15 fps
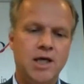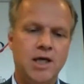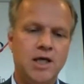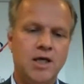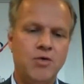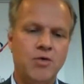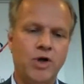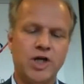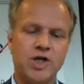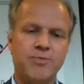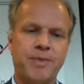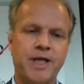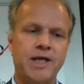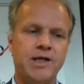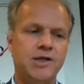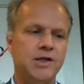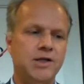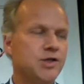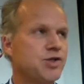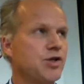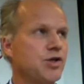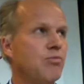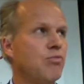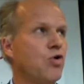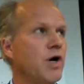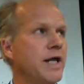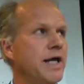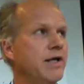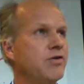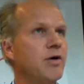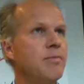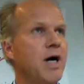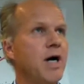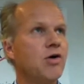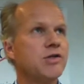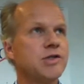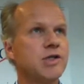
will explain some more later about it.